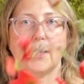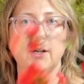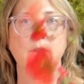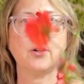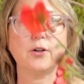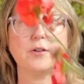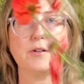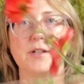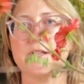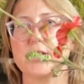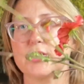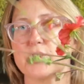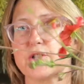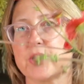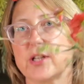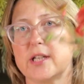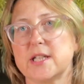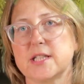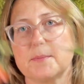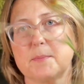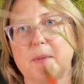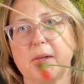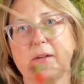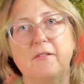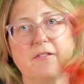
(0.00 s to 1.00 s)
orange that has
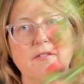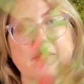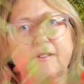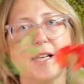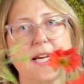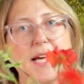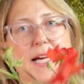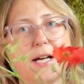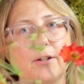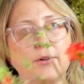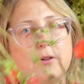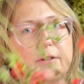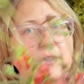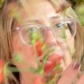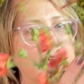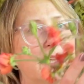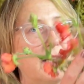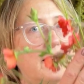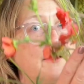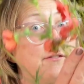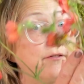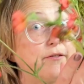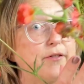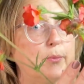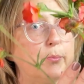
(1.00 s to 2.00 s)
been flowering
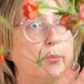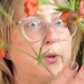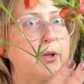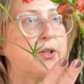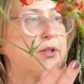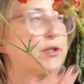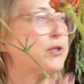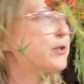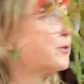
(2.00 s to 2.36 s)
for months